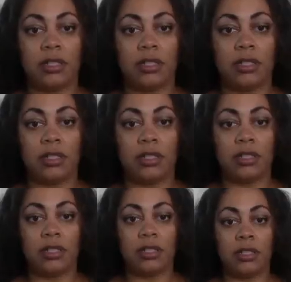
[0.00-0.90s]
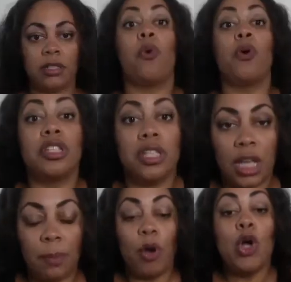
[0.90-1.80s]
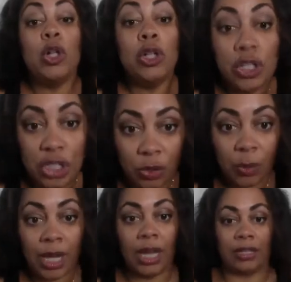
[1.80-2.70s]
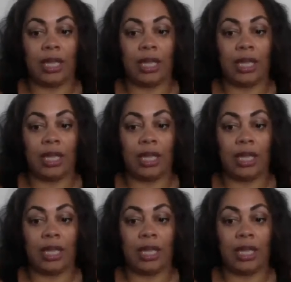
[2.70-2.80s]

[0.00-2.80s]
And it pulls you in.